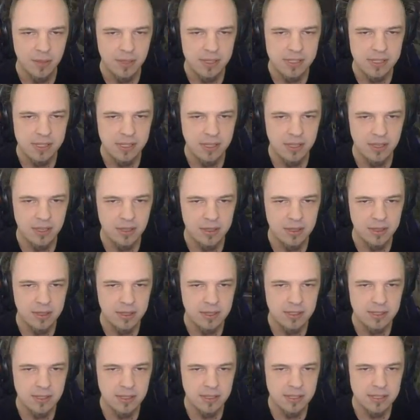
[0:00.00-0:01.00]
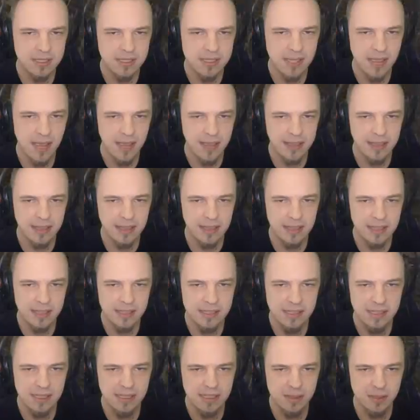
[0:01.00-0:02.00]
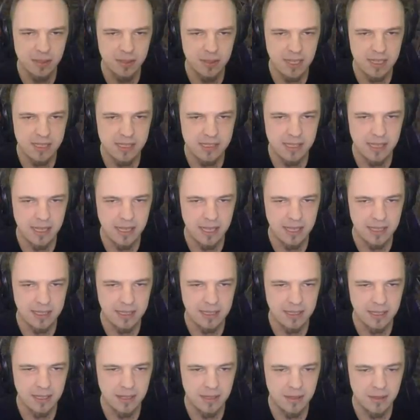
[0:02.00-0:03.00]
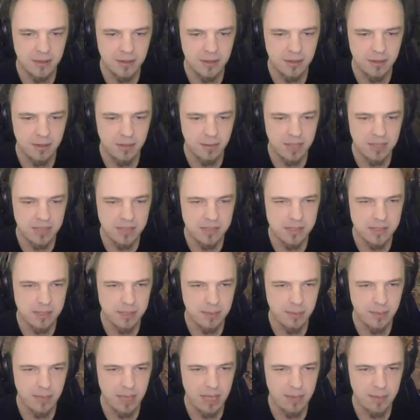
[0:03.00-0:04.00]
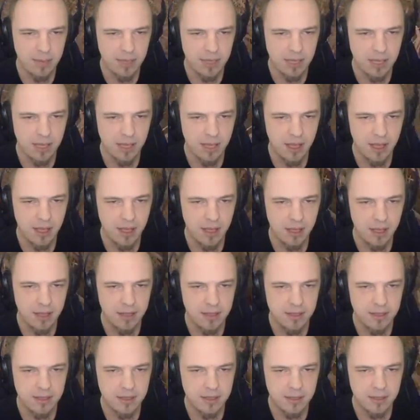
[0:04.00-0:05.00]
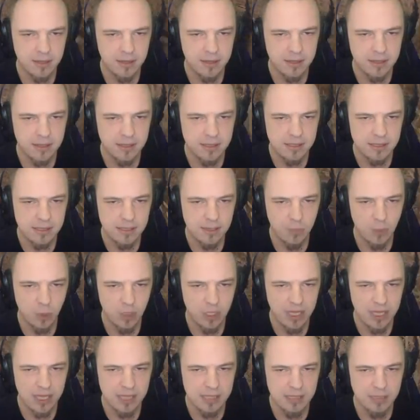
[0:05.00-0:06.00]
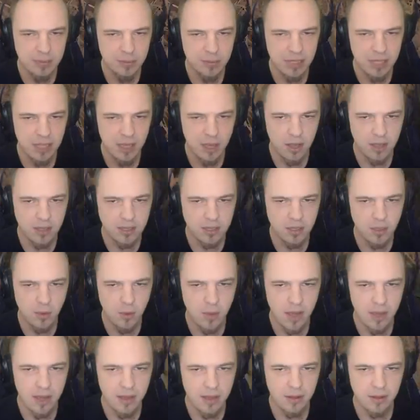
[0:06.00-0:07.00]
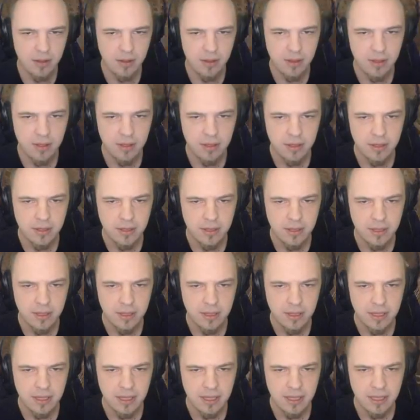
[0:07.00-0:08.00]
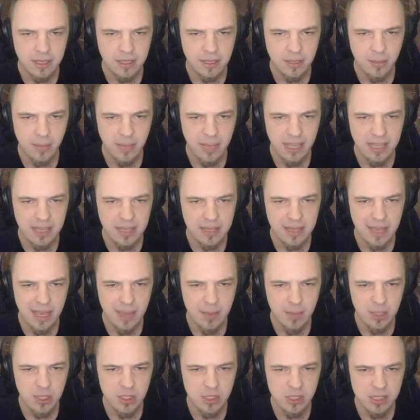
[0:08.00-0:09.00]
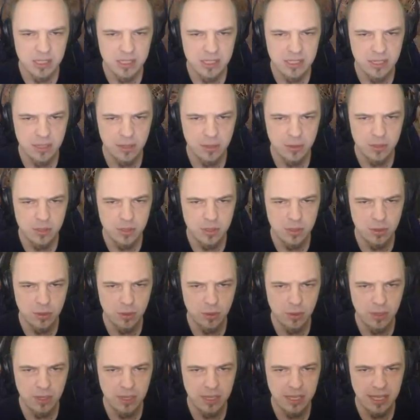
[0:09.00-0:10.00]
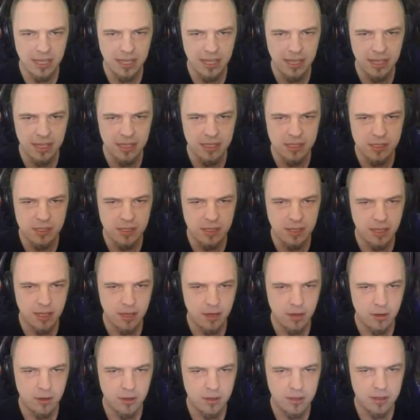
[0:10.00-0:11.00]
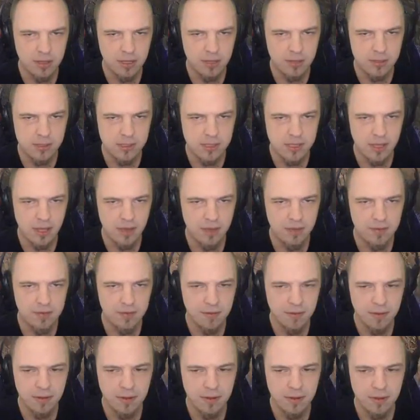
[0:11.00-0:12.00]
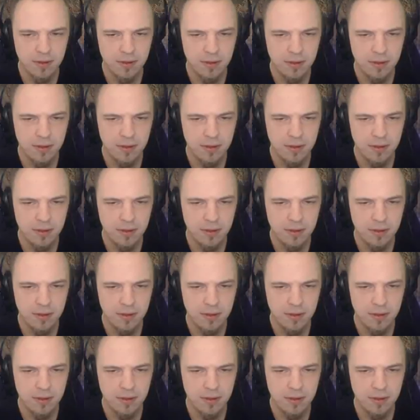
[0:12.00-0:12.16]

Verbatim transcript: Well, it's a good sign that these things are desiccated. It means that maybe uh, someone hasn't been on in a while, and it'll make it that much easier to get into their, their stuff.